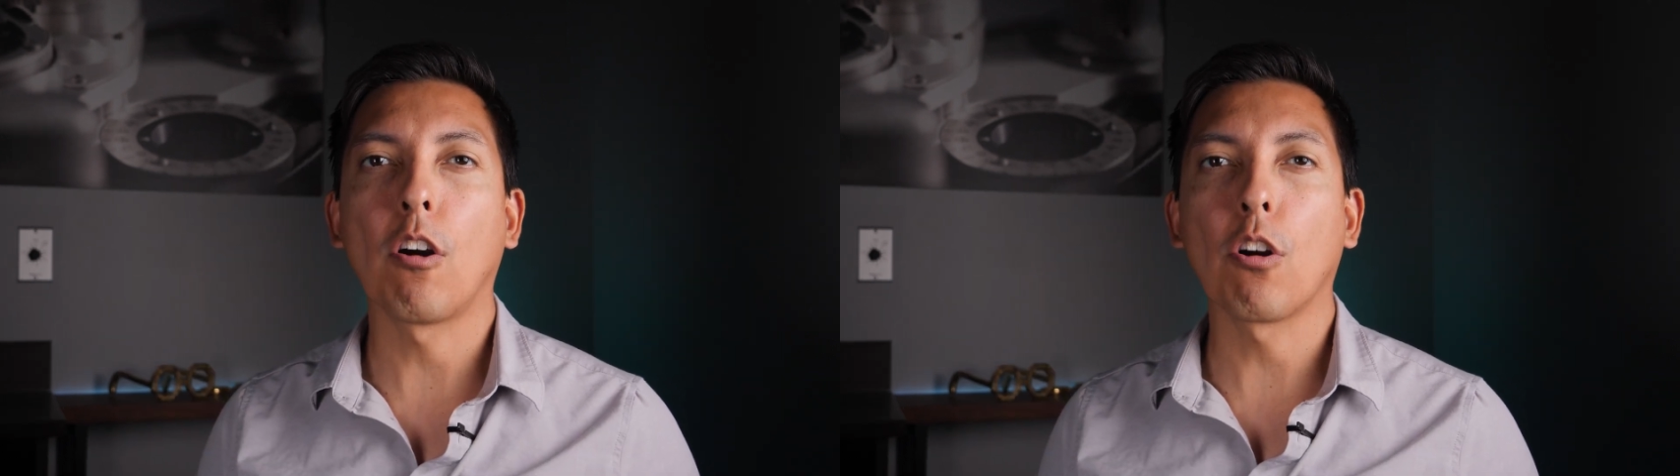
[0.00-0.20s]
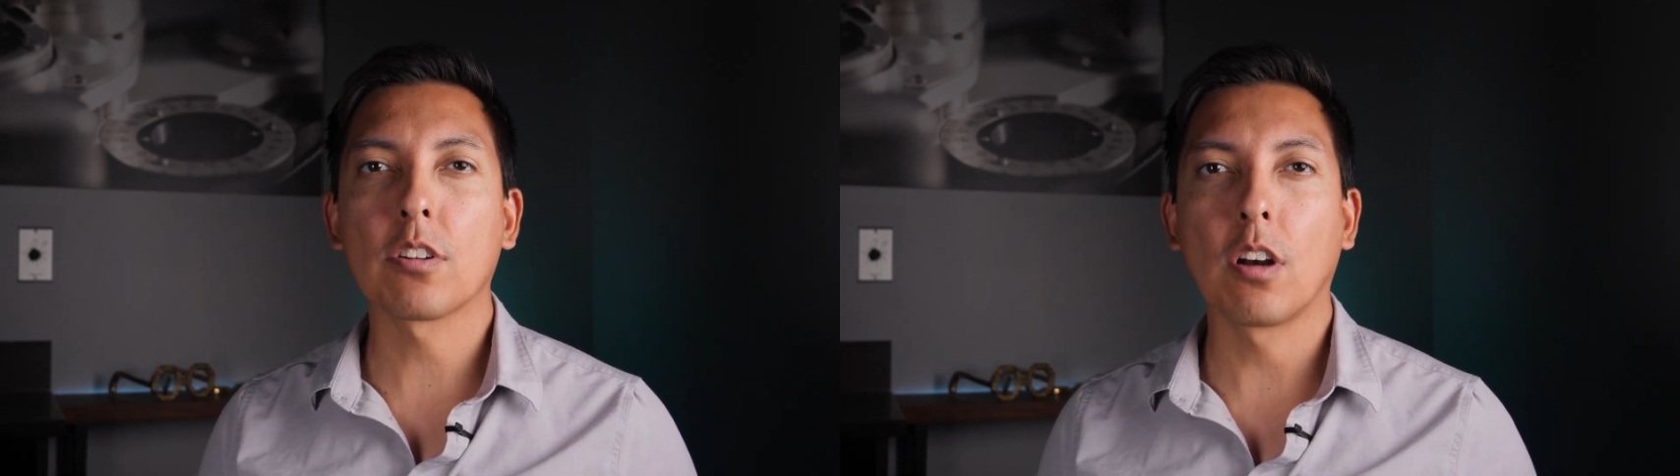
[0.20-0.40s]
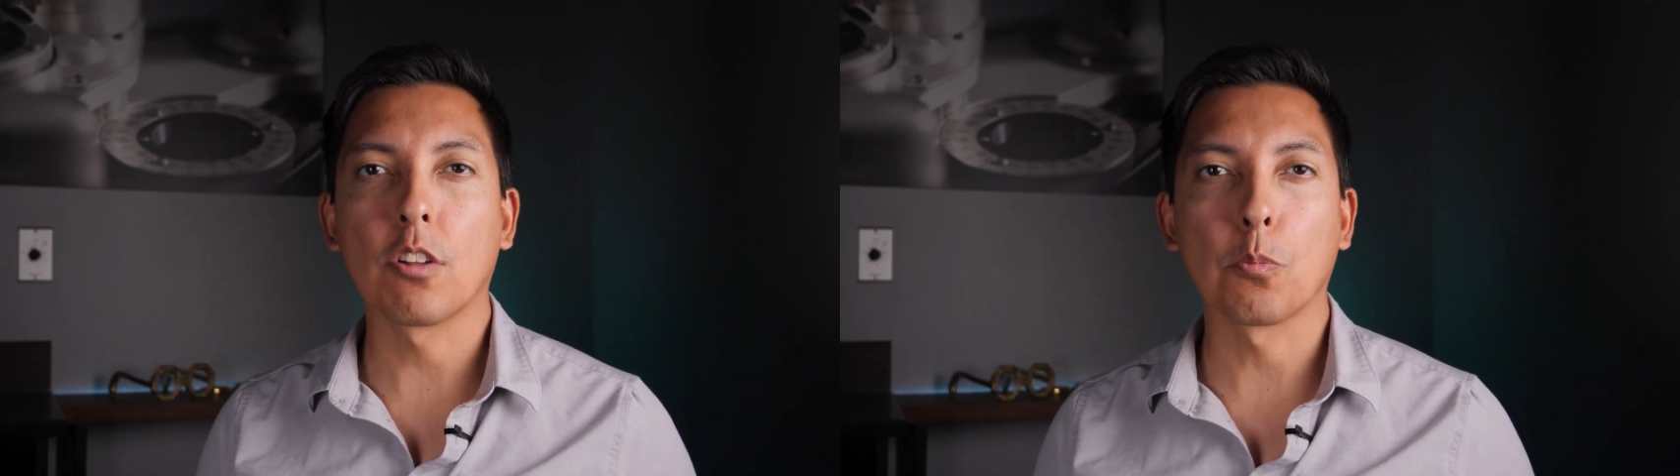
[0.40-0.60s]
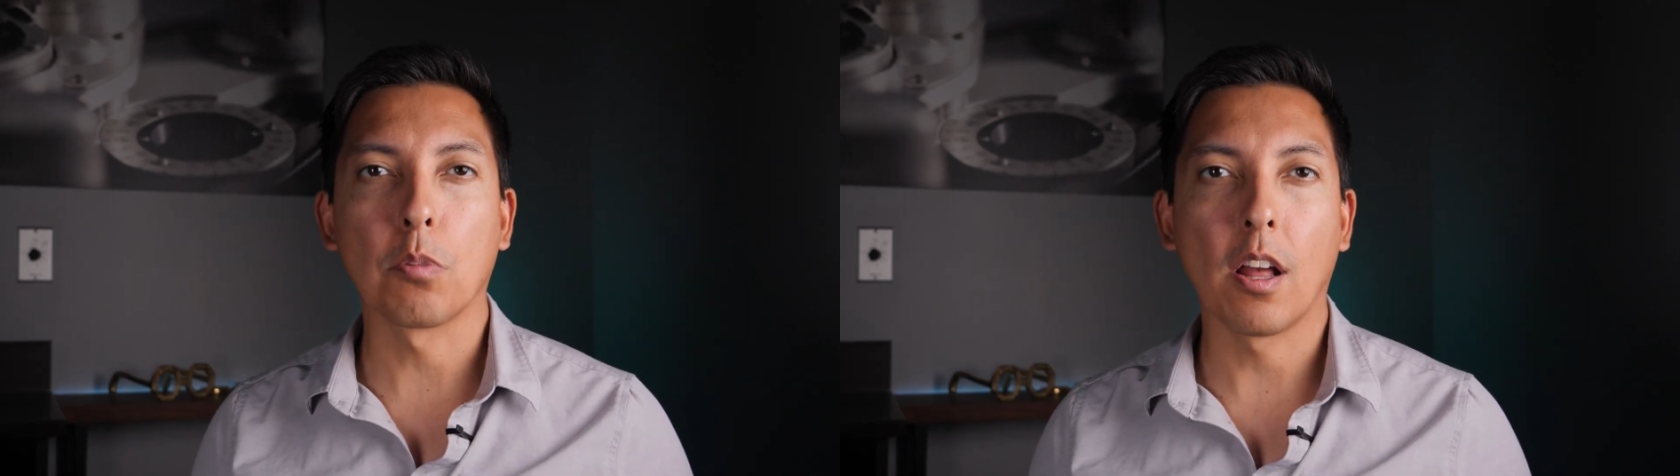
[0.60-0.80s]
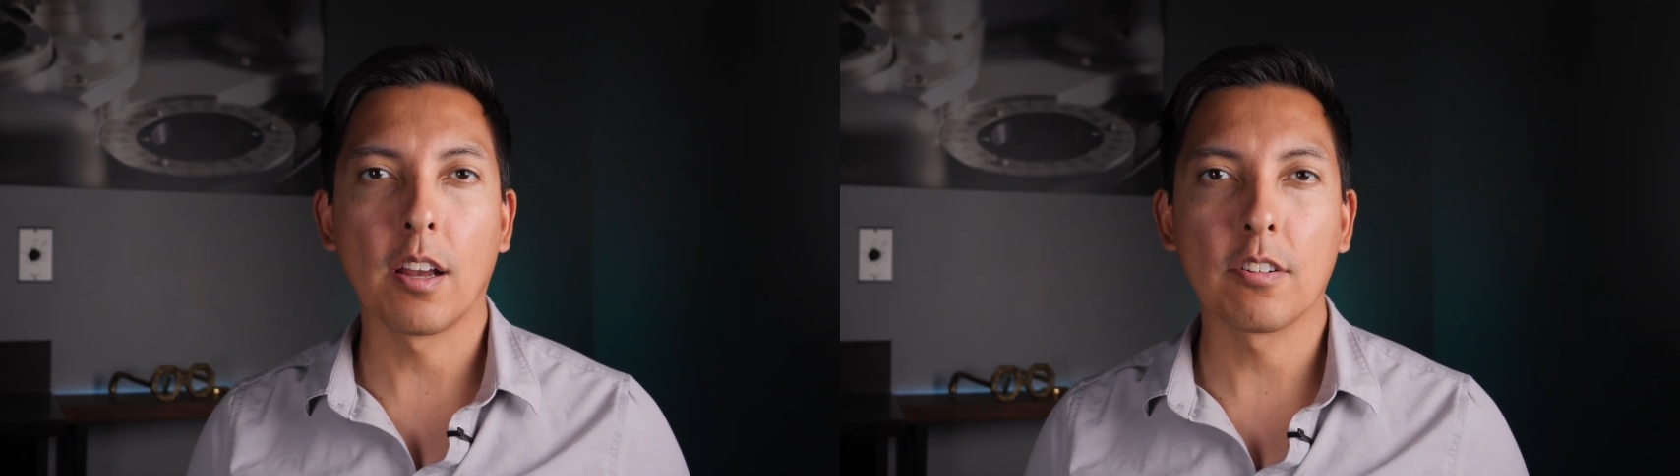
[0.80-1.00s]
are
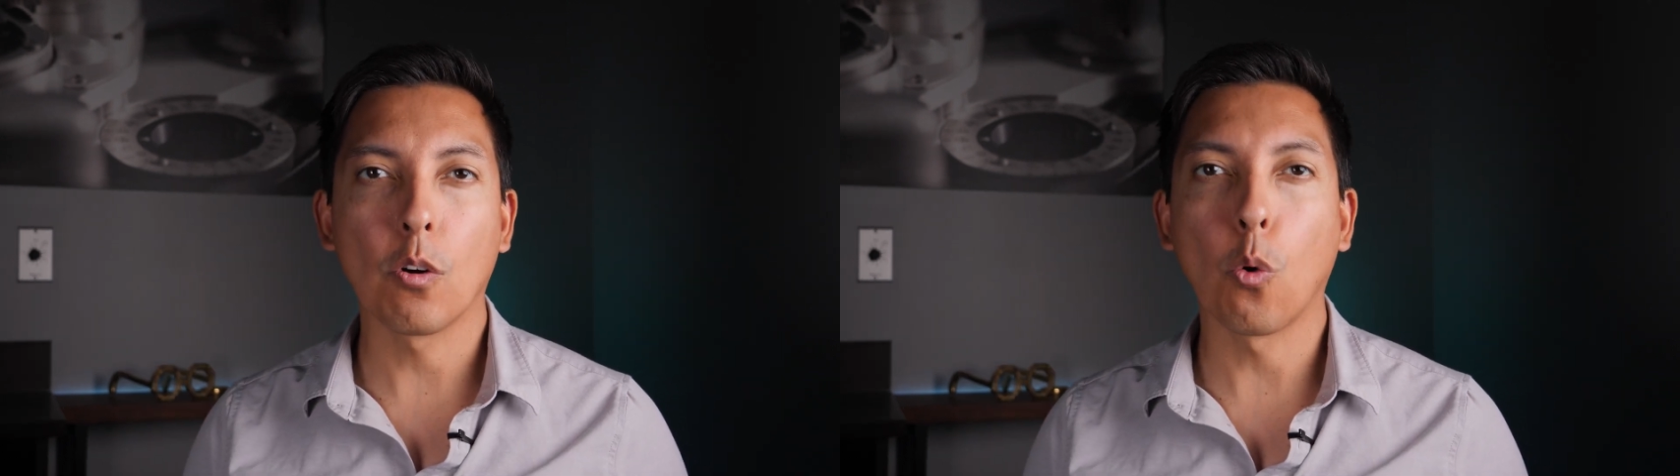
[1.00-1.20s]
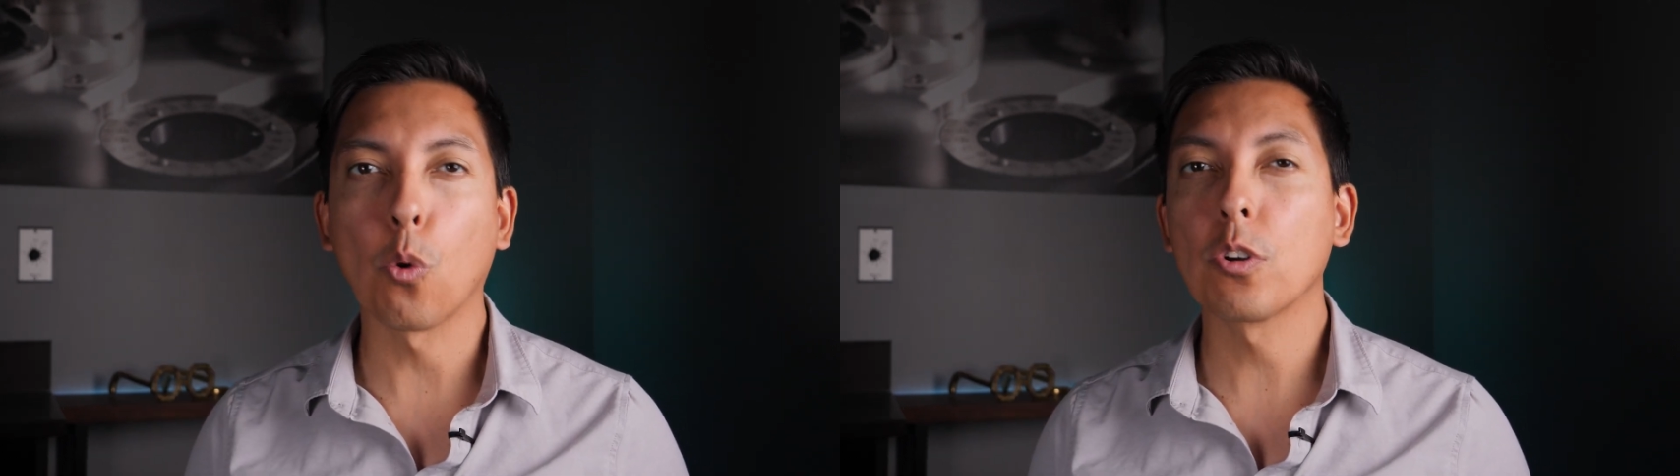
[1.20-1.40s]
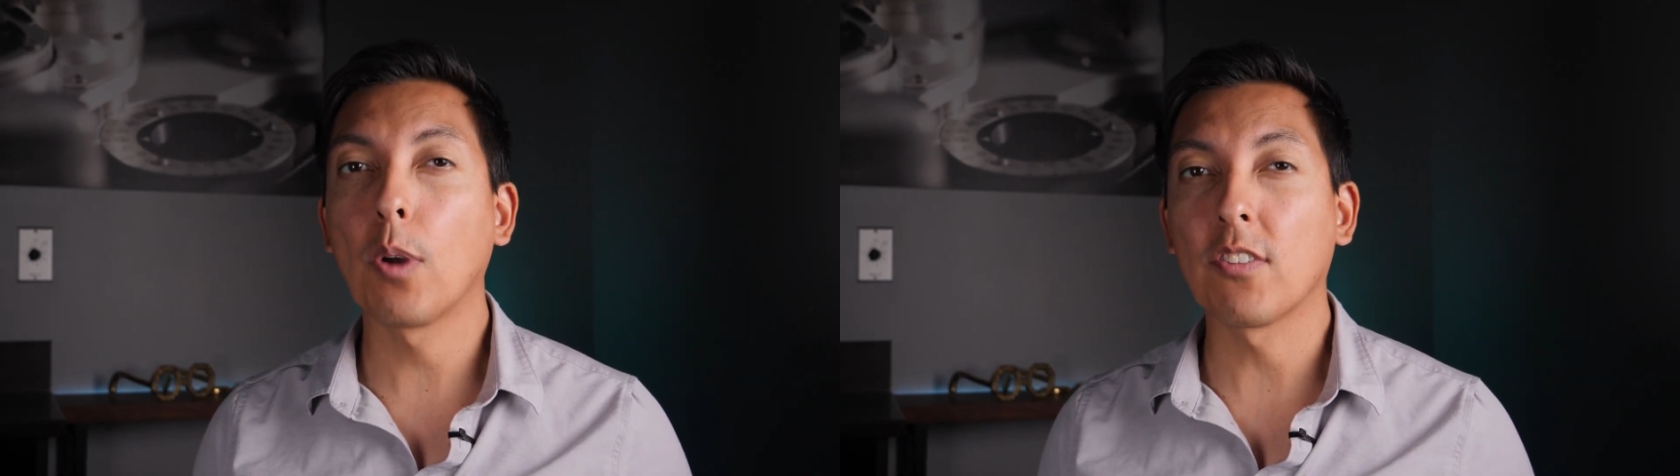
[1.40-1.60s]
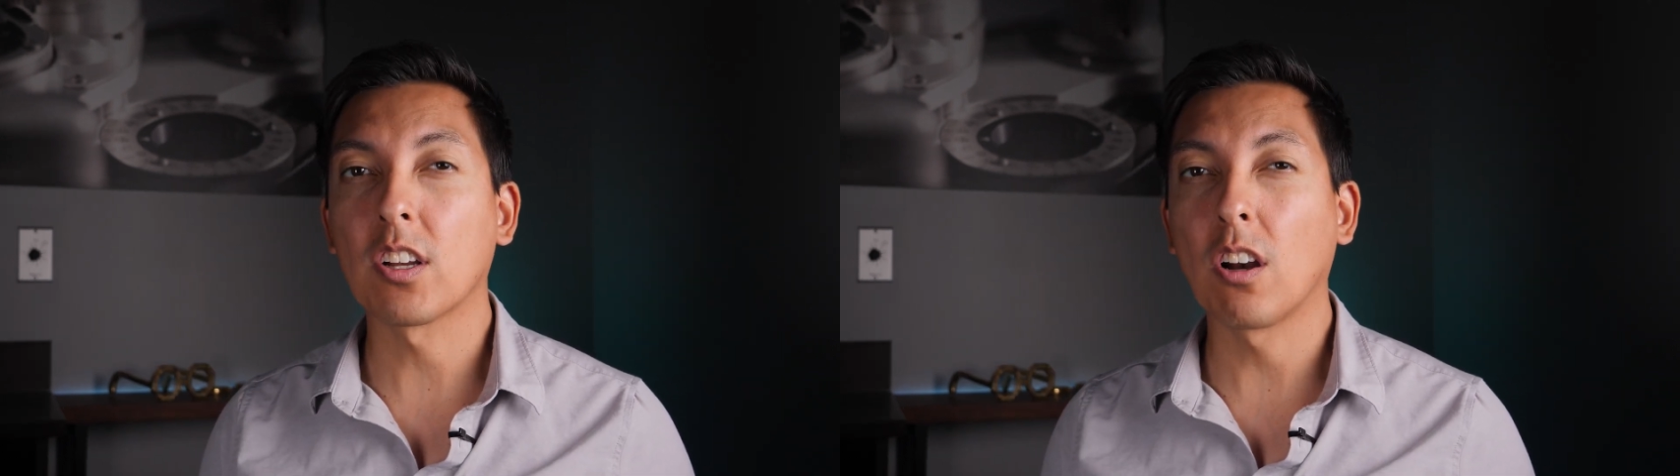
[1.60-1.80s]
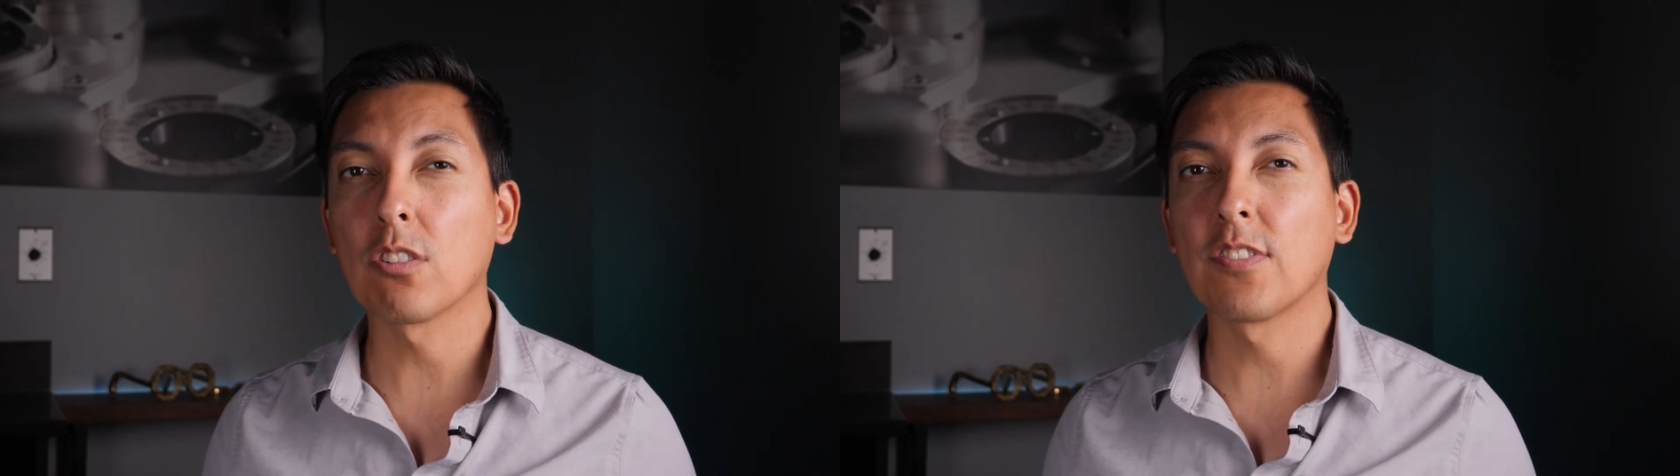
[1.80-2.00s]
colorblind or who have a
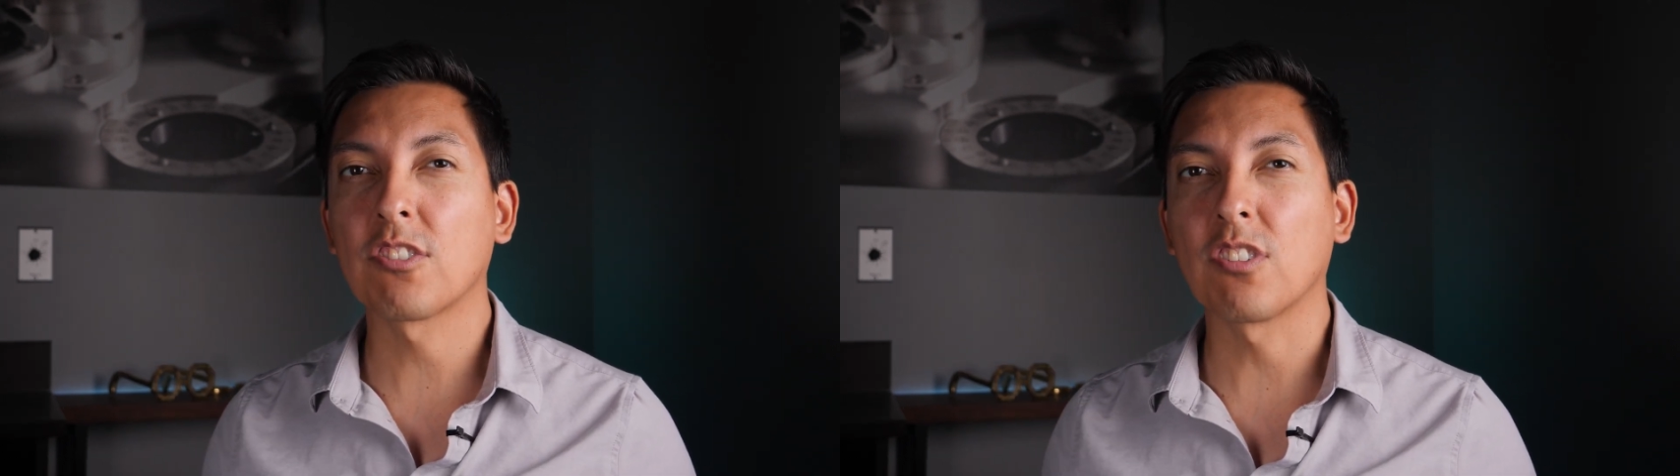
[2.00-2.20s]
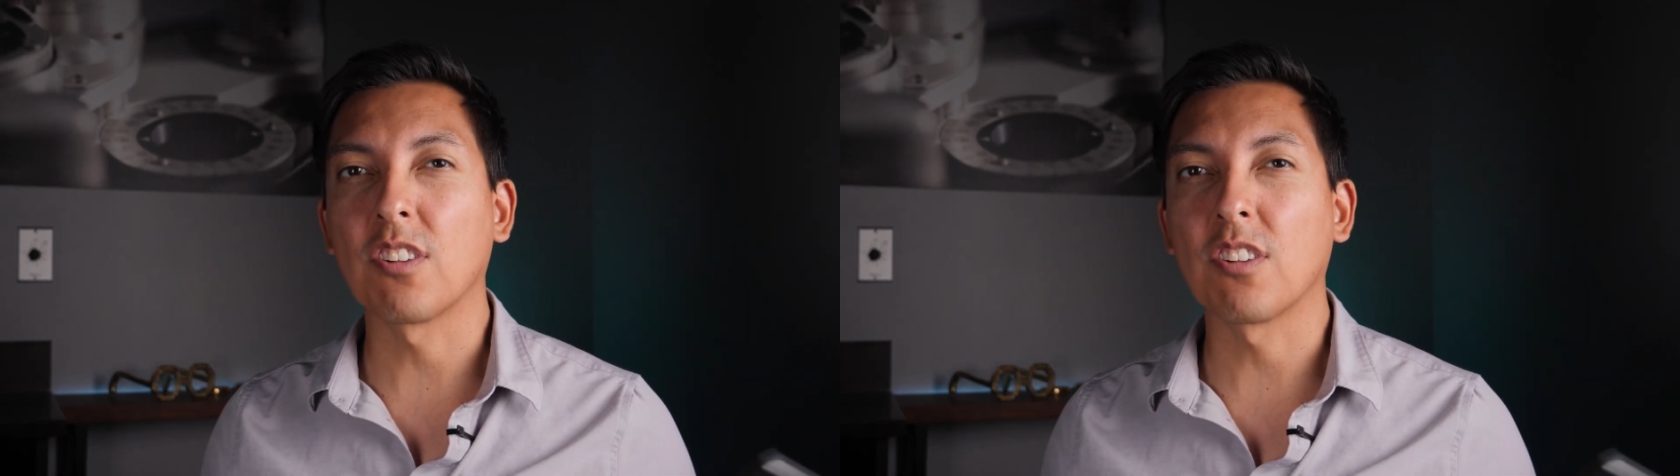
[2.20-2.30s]
color vision